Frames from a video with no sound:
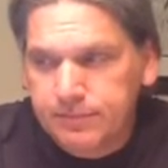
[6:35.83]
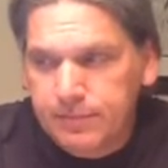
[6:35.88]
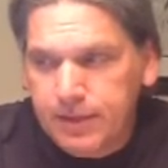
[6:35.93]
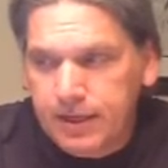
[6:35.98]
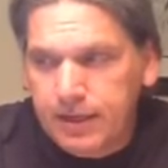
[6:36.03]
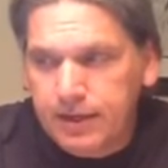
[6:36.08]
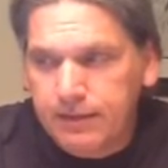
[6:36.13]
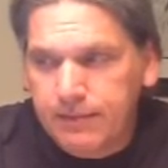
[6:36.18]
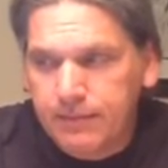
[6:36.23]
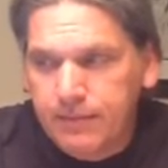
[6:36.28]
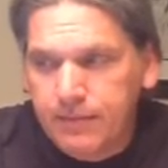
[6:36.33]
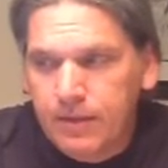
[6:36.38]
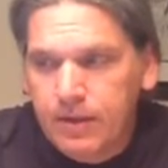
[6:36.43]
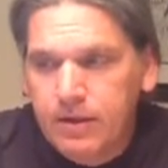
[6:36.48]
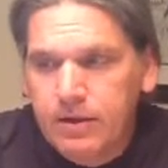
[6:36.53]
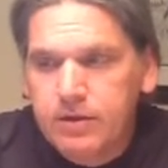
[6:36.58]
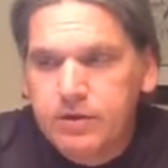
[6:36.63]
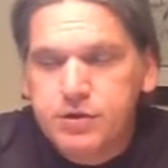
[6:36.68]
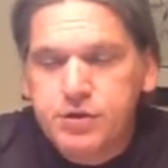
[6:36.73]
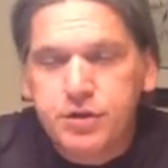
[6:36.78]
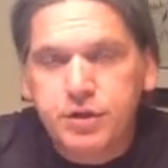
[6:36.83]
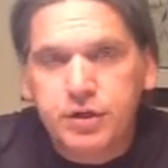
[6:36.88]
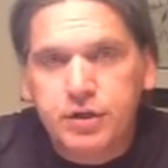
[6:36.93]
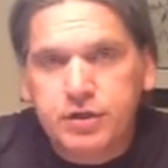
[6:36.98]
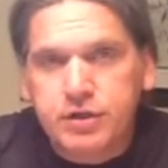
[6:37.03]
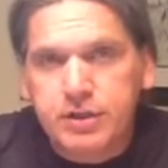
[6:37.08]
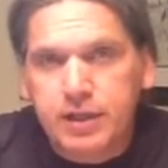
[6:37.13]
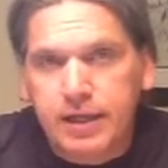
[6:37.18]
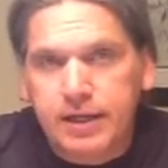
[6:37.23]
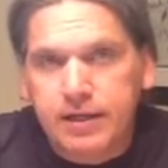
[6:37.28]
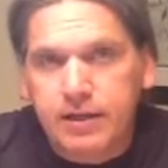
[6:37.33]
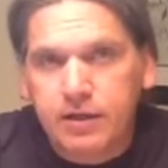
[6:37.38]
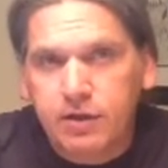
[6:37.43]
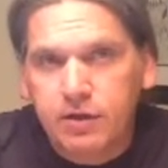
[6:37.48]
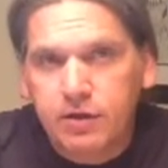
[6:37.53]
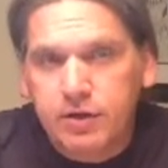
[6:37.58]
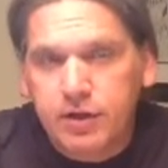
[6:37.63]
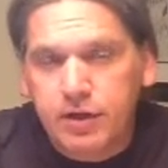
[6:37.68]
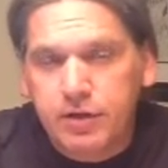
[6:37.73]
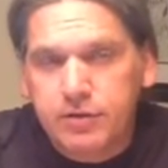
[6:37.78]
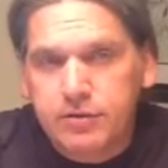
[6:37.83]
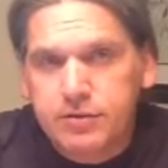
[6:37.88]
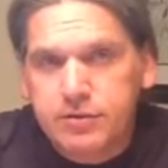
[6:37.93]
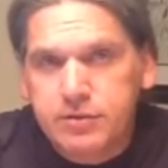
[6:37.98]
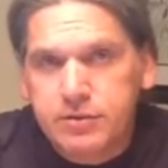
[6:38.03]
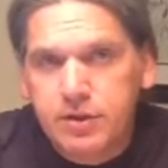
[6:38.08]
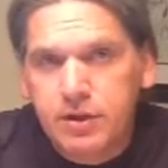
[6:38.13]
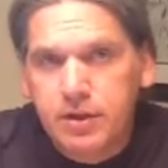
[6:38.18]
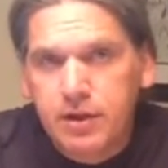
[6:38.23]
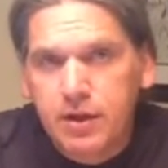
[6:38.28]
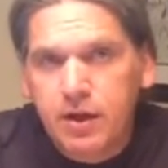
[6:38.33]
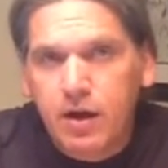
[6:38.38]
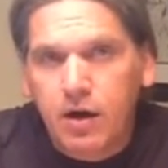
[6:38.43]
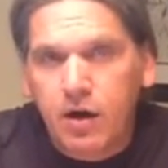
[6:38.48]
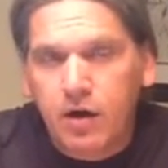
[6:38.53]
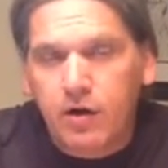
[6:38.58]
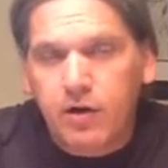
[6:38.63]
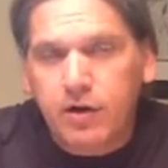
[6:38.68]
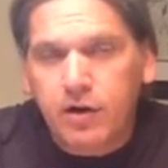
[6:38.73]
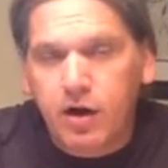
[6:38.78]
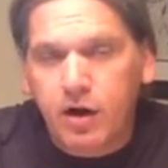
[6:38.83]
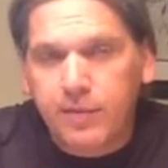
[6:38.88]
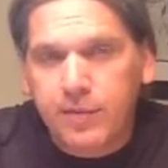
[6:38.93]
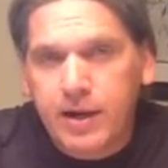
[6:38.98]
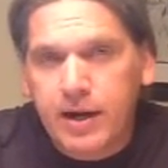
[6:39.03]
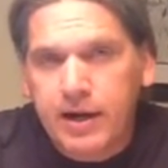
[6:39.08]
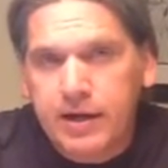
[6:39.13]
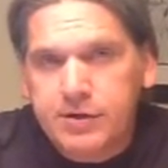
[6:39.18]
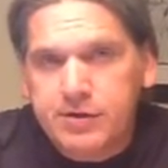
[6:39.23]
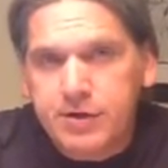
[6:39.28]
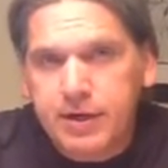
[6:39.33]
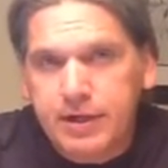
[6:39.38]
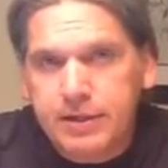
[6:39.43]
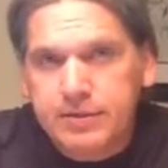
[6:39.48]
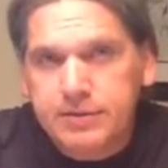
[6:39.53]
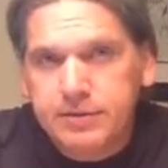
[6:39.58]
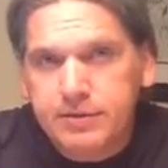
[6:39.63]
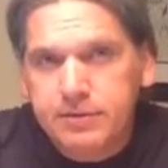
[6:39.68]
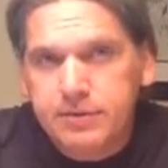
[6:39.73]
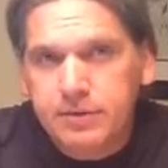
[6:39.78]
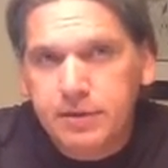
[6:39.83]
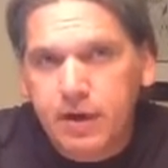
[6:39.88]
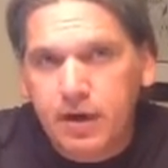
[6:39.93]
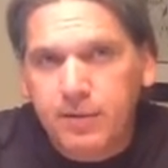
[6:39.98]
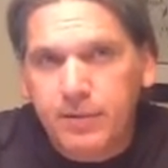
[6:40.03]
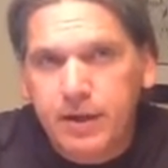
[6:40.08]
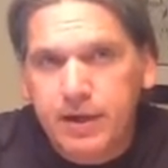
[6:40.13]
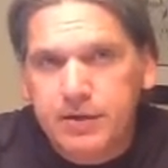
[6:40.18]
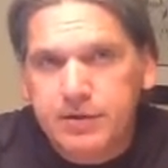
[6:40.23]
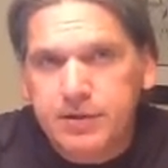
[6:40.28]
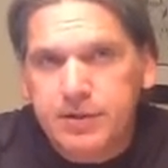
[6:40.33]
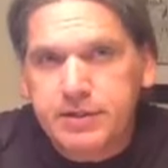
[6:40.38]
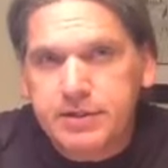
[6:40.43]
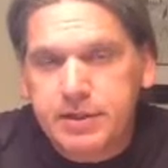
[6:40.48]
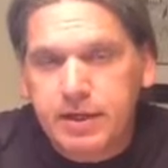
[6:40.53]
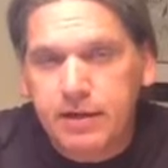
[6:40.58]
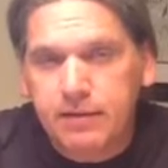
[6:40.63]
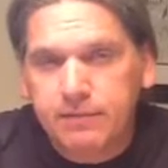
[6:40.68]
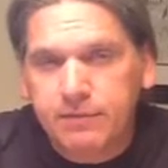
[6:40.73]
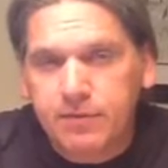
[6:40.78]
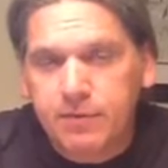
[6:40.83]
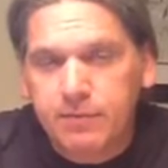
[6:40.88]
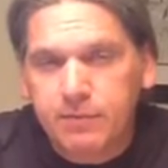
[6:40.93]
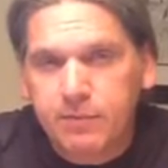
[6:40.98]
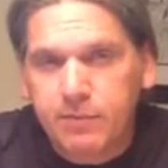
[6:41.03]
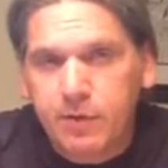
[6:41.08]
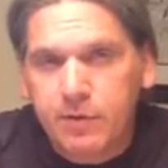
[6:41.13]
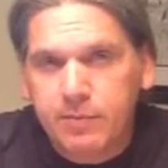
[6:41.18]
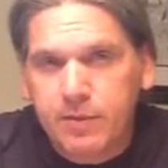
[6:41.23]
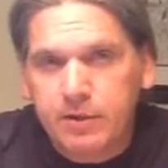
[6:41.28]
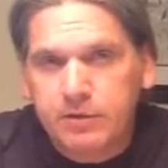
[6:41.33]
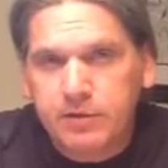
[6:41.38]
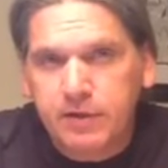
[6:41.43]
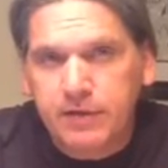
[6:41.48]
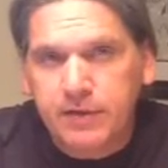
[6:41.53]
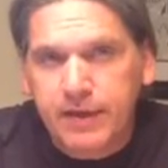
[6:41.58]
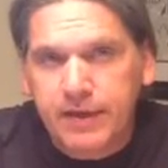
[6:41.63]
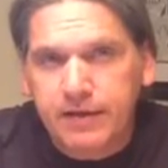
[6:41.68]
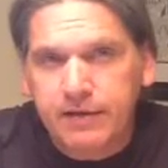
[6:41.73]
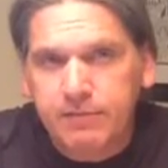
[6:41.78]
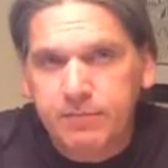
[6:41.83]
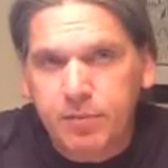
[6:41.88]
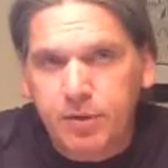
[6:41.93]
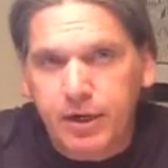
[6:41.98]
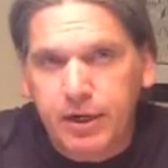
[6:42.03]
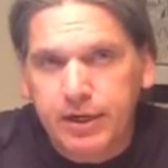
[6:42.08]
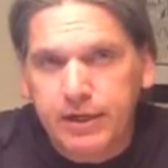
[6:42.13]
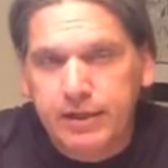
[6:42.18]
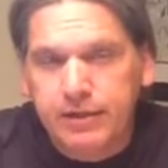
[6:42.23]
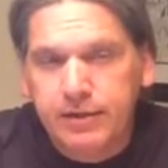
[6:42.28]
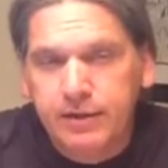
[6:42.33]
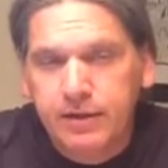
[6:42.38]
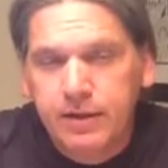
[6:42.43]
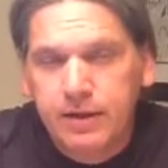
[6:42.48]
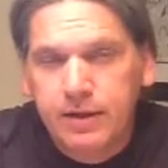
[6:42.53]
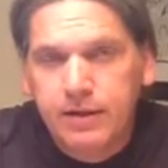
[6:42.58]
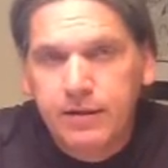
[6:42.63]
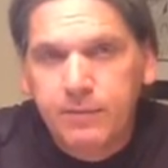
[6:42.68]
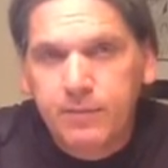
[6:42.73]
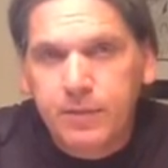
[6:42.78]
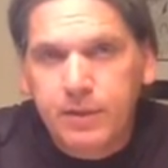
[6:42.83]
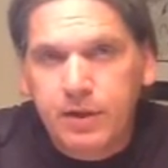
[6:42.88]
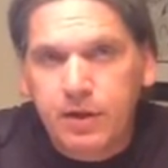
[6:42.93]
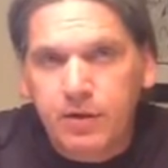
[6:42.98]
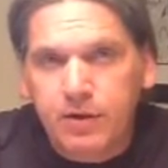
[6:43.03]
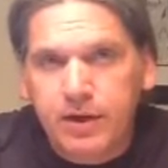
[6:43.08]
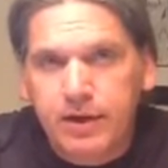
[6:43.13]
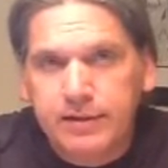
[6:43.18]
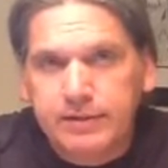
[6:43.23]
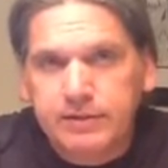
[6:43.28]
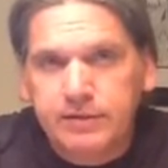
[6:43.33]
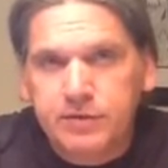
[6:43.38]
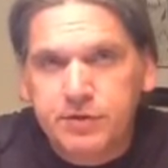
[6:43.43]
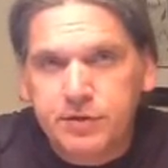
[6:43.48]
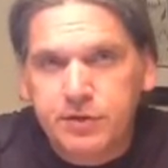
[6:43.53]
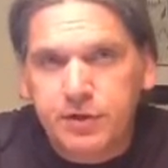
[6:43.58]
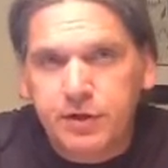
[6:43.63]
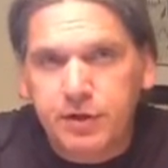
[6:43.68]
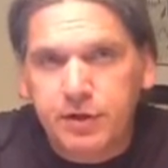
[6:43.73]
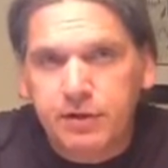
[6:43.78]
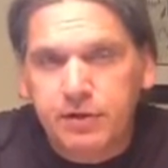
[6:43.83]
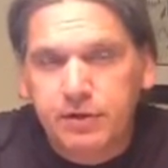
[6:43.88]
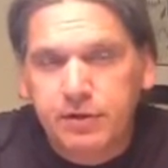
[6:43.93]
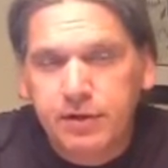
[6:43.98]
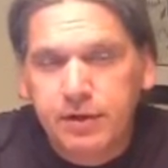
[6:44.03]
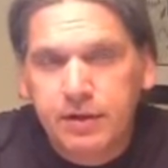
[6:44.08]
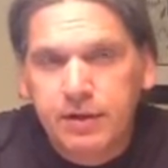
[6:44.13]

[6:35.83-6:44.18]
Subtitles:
Okay, sugars like glucose are carbohydrates. Carbohydrates come from, we mostly think of bread, but all kinds of sugar